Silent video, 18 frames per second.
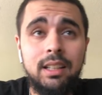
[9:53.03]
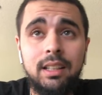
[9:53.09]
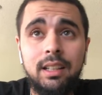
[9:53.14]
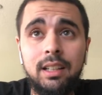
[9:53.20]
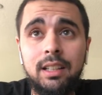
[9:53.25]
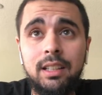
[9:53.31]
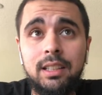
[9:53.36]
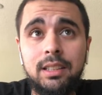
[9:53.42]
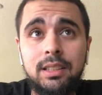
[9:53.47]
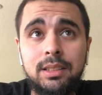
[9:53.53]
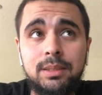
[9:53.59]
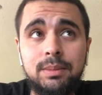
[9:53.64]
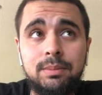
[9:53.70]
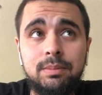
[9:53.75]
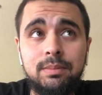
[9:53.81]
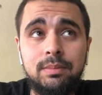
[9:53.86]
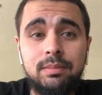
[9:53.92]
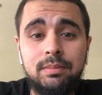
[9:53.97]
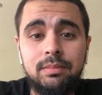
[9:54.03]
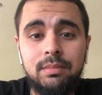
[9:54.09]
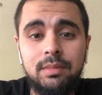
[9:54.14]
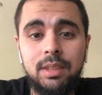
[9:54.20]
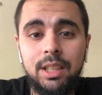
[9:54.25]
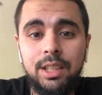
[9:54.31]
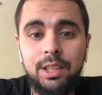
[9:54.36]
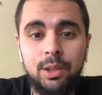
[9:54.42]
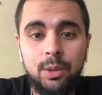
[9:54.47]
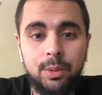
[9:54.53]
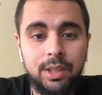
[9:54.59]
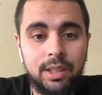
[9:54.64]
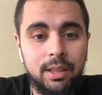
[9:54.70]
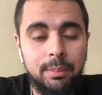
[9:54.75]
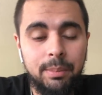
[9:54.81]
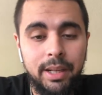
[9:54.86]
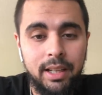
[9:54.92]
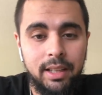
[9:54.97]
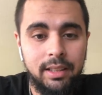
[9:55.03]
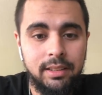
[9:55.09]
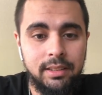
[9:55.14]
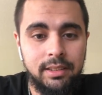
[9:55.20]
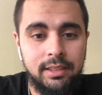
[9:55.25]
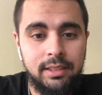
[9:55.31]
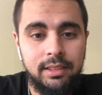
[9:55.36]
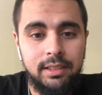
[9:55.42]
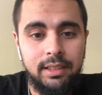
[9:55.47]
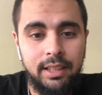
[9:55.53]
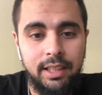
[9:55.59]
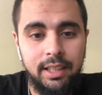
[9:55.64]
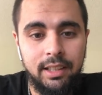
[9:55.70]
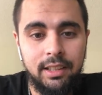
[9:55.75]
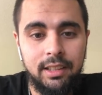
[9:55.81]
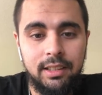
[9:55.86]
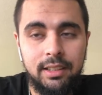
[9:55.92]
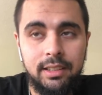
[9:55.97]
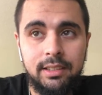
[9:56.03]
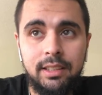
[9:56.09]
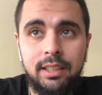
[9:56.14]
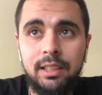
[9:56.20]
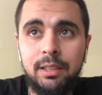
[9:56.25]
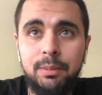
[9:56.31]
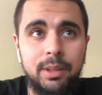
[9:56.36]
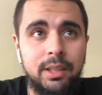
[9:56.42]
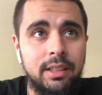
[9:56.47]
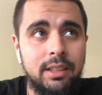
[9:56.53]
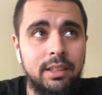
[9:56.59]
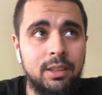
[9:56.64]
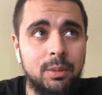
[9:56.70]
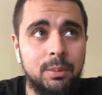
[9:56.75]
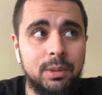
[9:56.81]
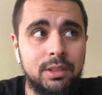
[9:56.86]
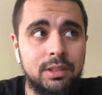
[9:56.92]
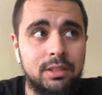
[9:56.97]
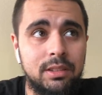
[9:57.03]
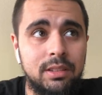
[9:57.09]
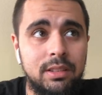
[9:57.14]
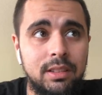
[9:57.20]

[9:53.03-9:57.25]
one of the bands here is going to be almost